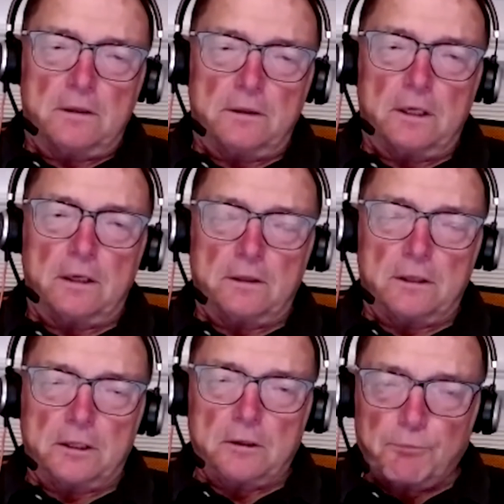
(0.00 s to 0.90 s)

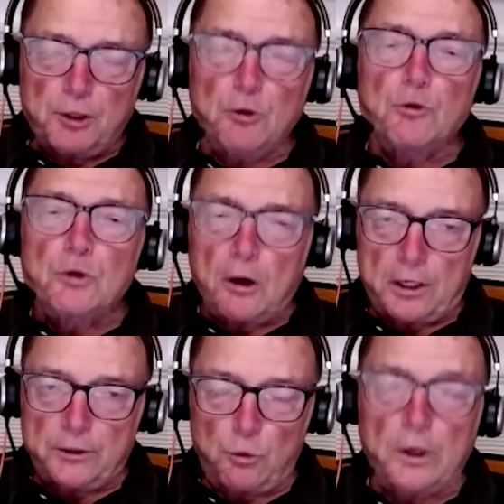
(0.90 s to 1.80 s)
the compute
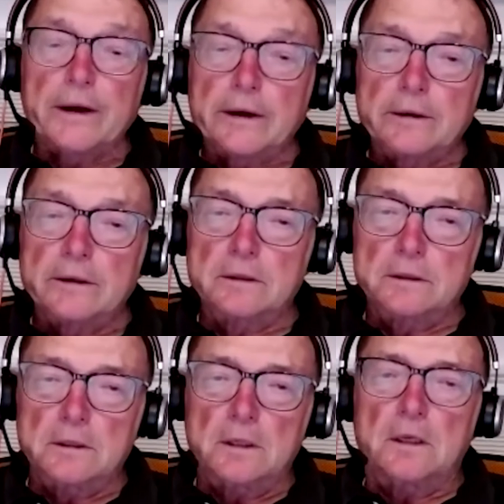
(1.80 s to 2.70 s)
hardware
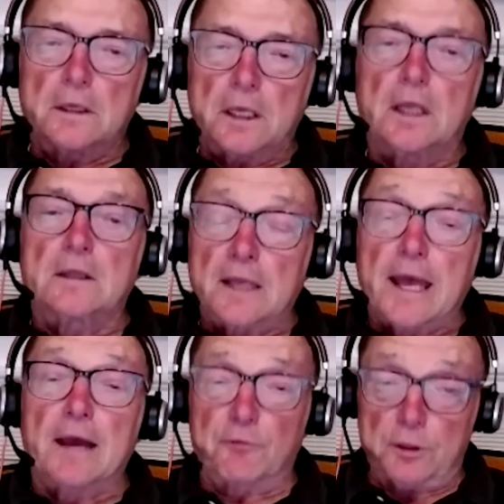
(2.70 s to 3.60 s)
into
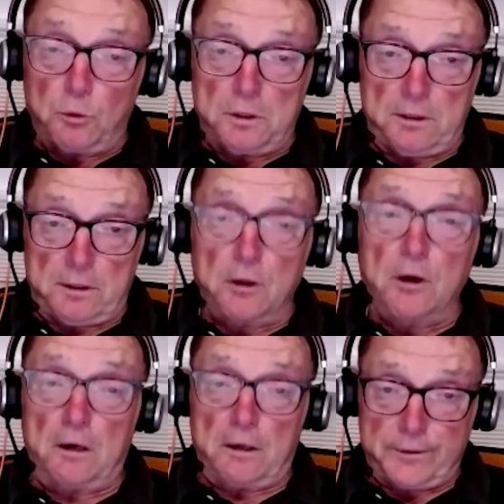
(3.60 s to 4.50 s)
every one of the
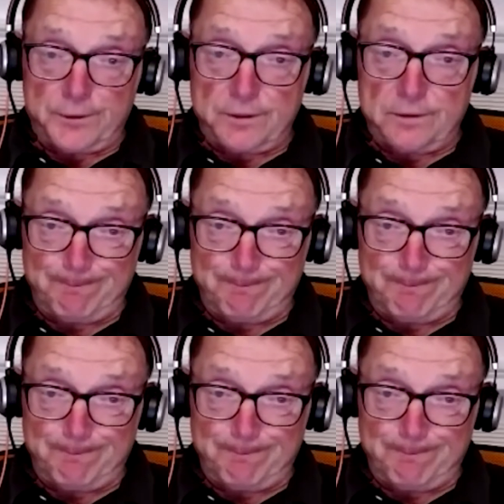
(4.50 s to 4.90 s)
cars.